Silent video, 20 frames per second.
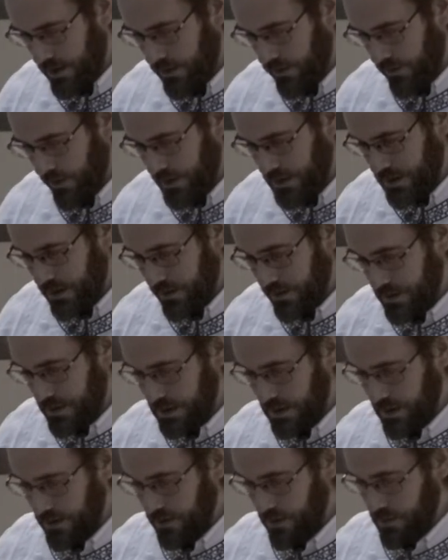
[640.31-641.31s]
for us to
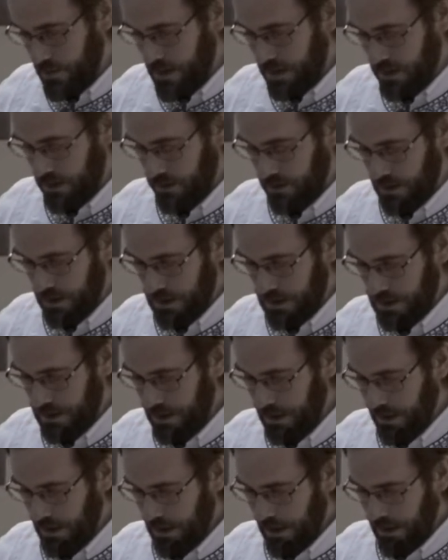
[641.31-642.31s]
receive the mysteries
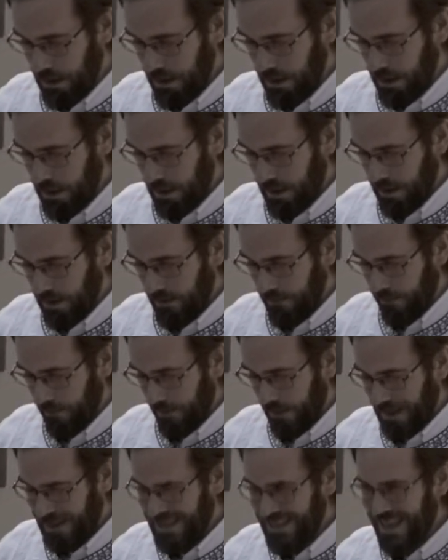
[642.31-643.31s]

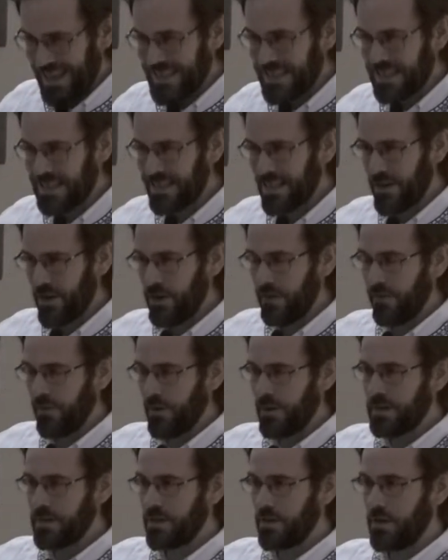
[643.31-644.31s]
it's necessary for
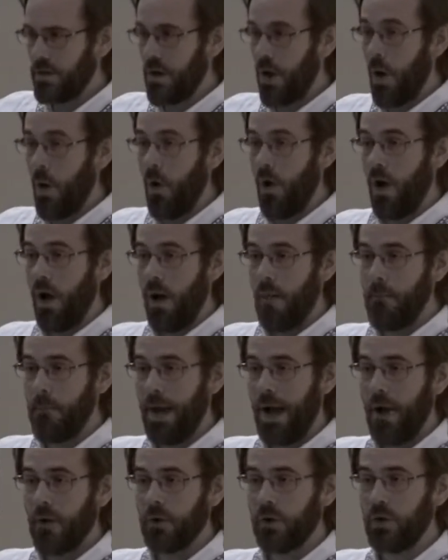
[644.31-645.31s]
us to know
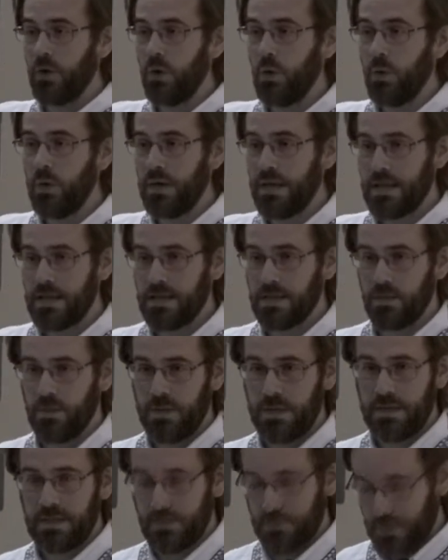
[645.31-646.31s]
about who it is
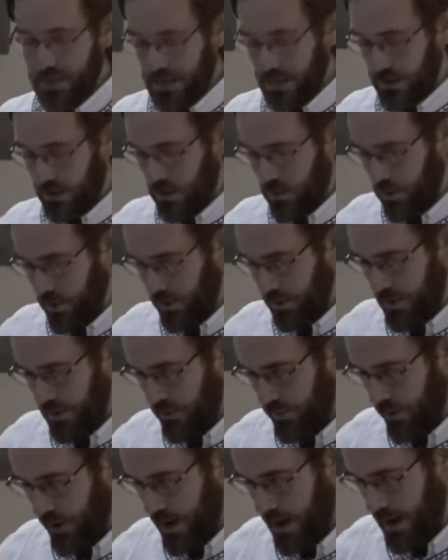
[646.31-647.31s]
we speak to when we
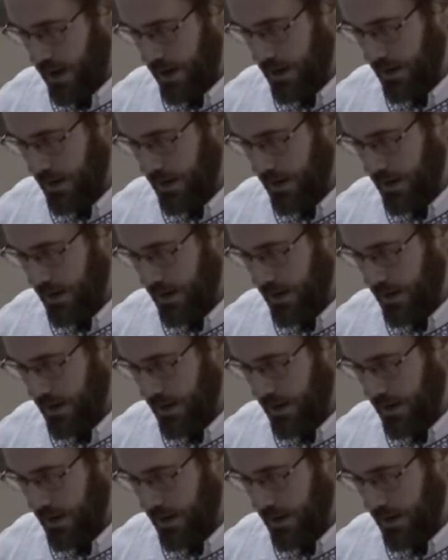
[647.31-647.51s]
pray.